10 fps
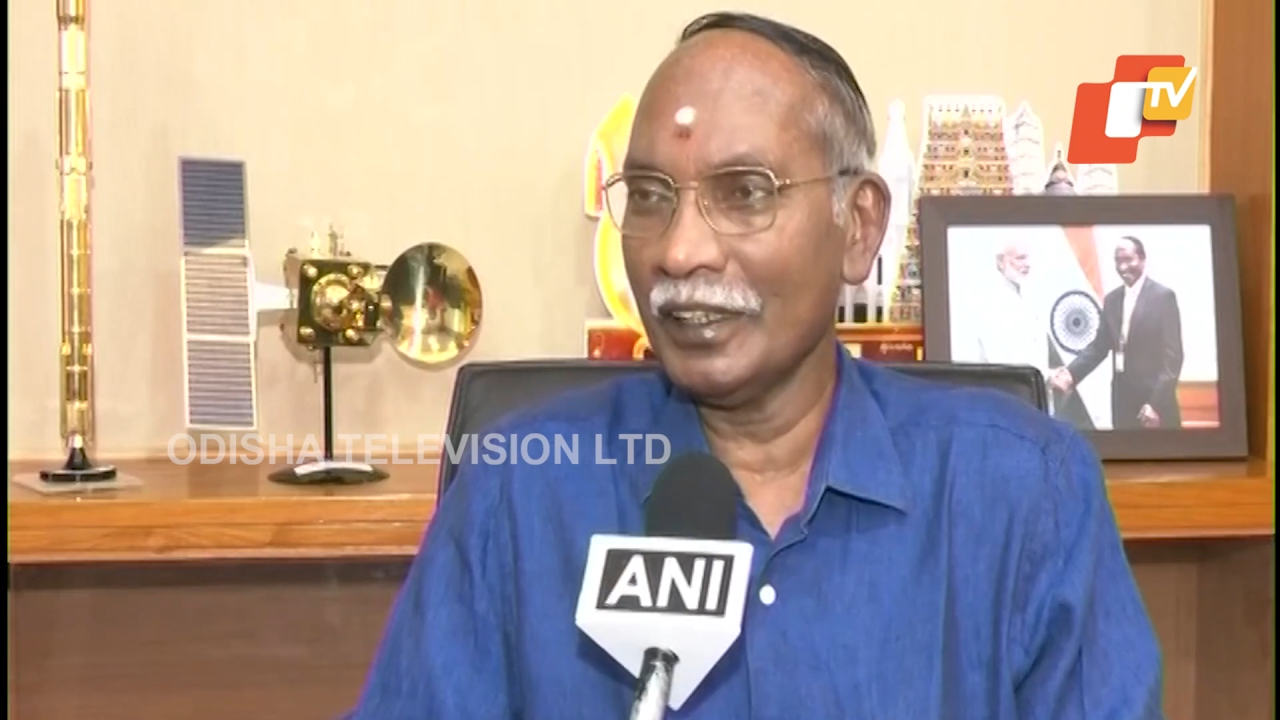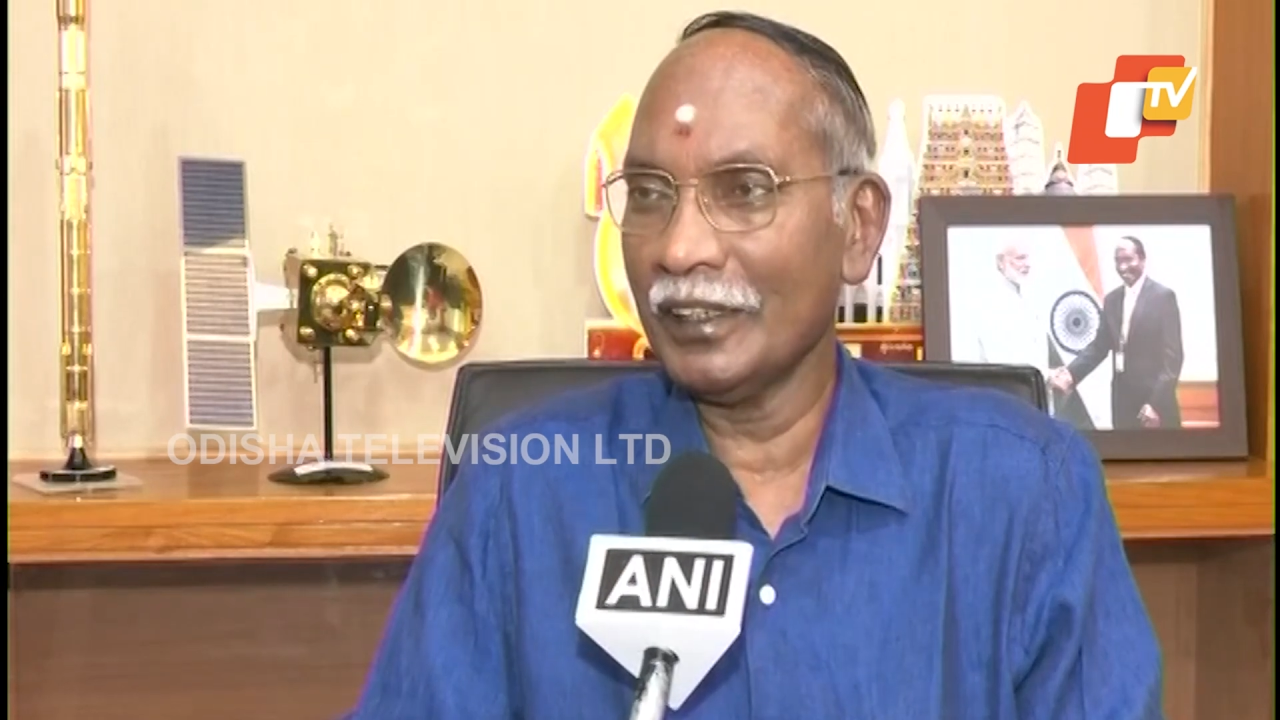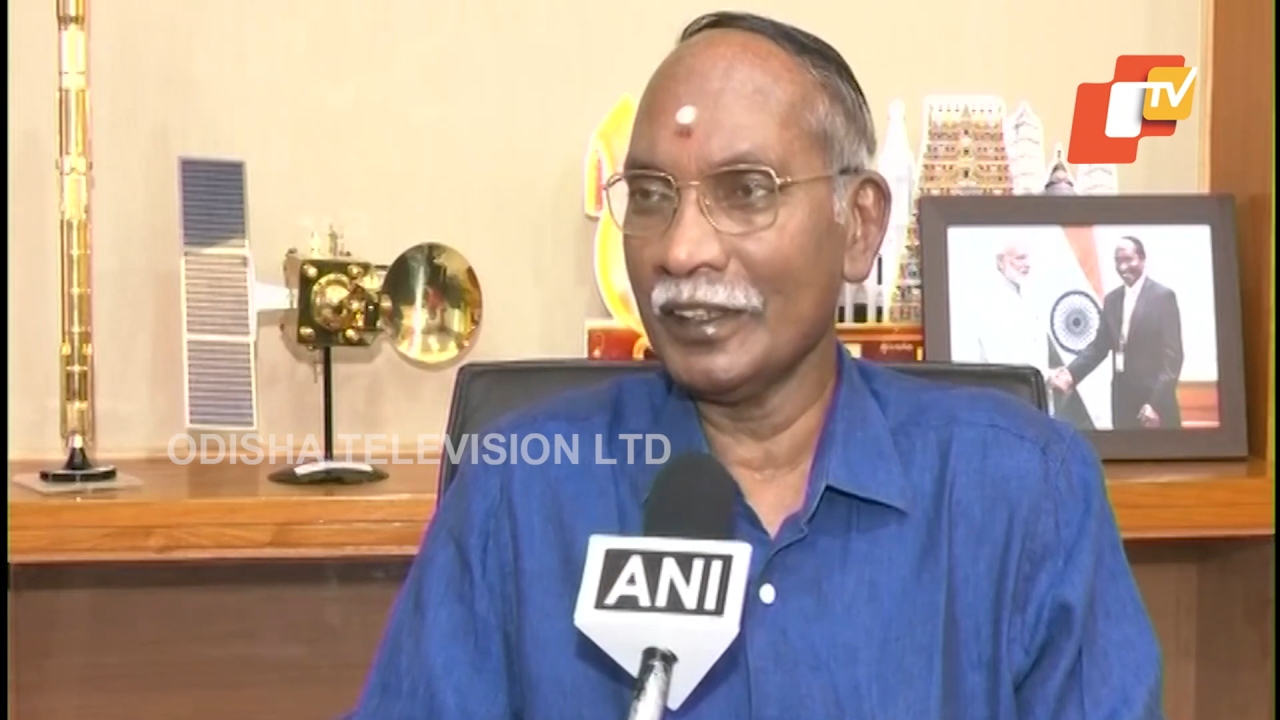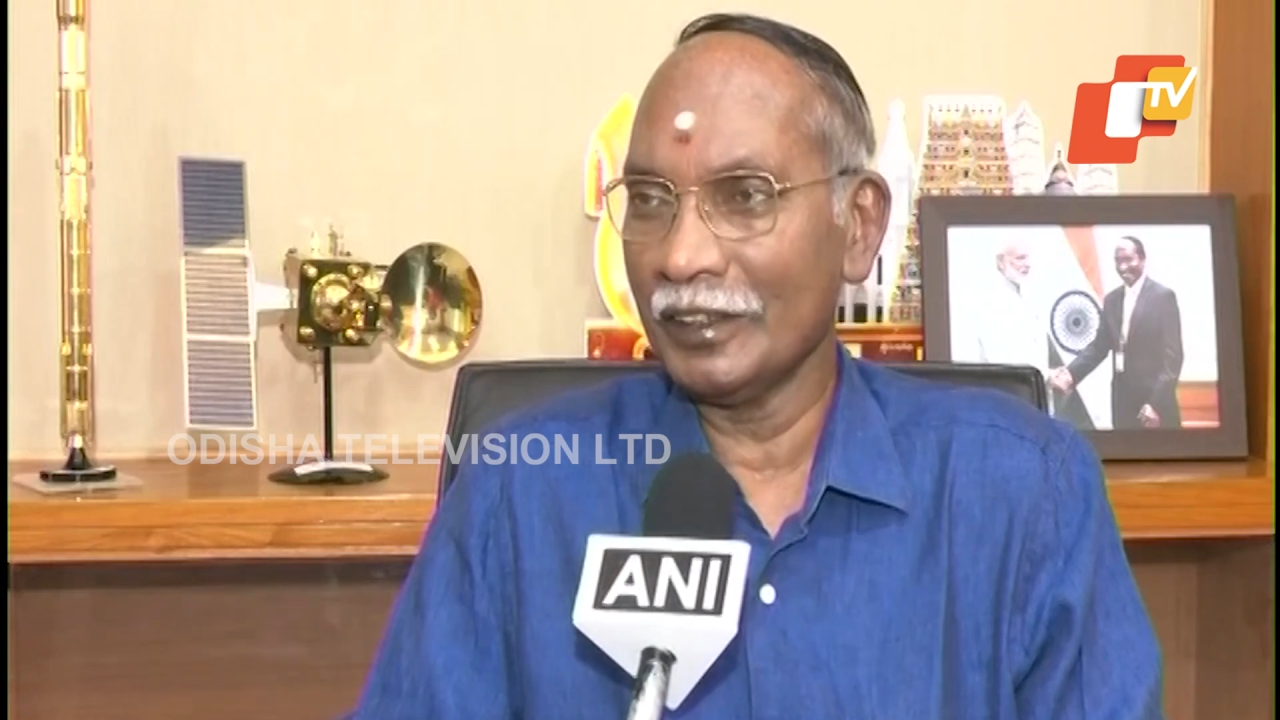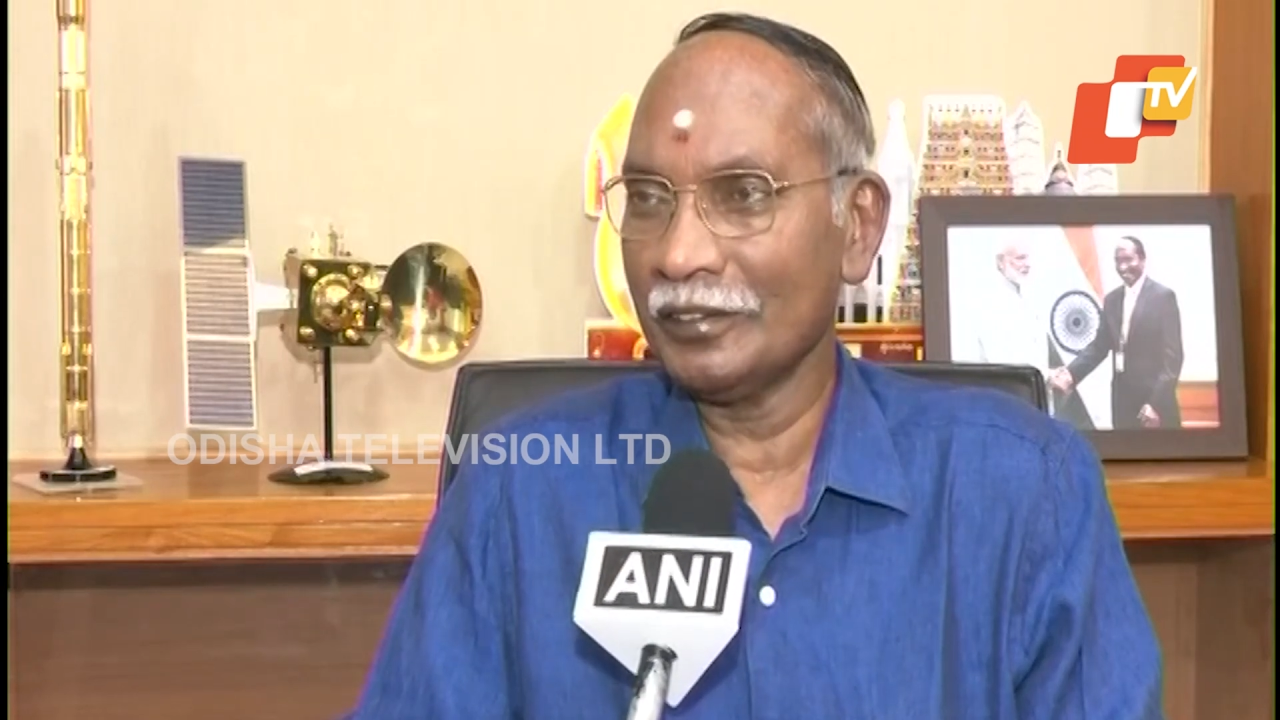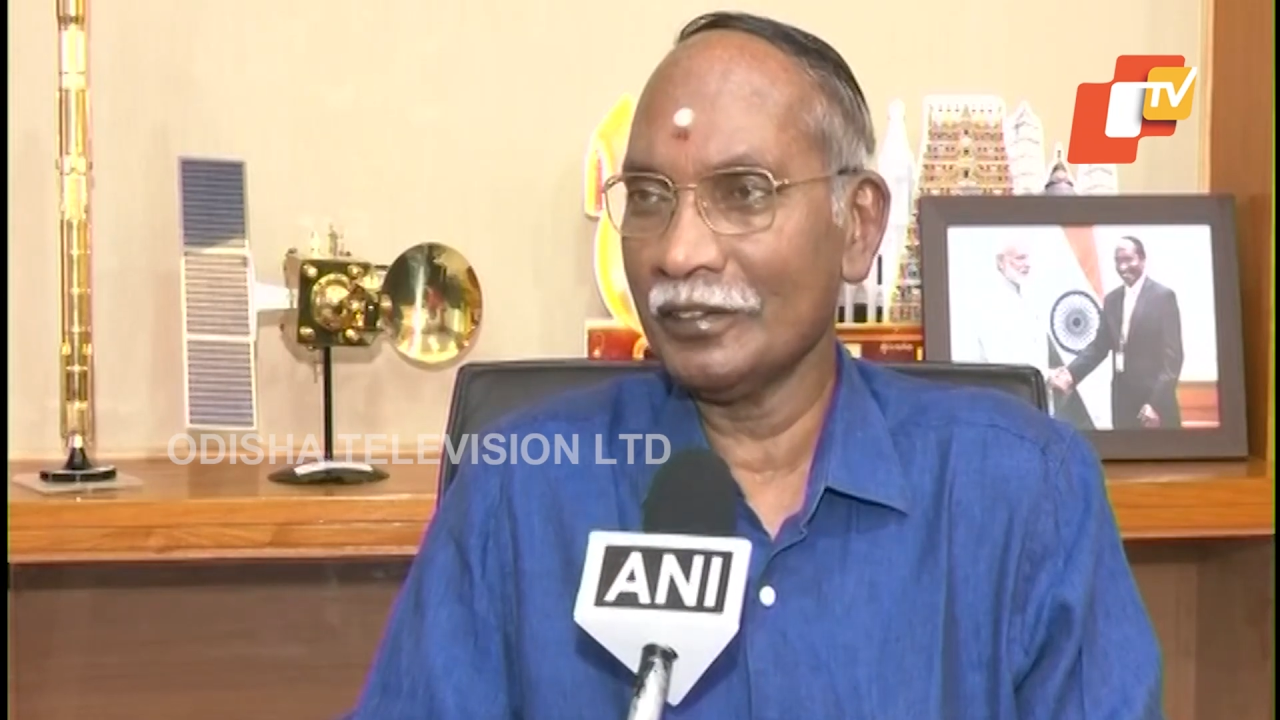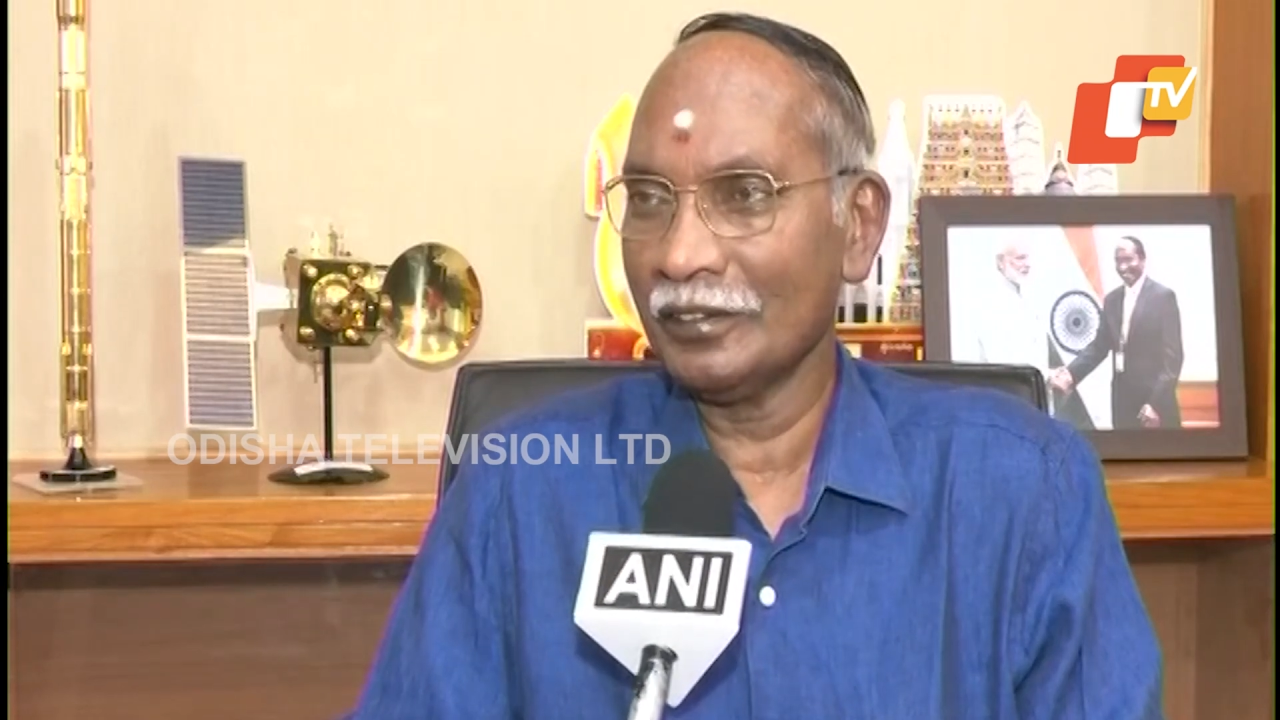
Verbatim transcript: learned.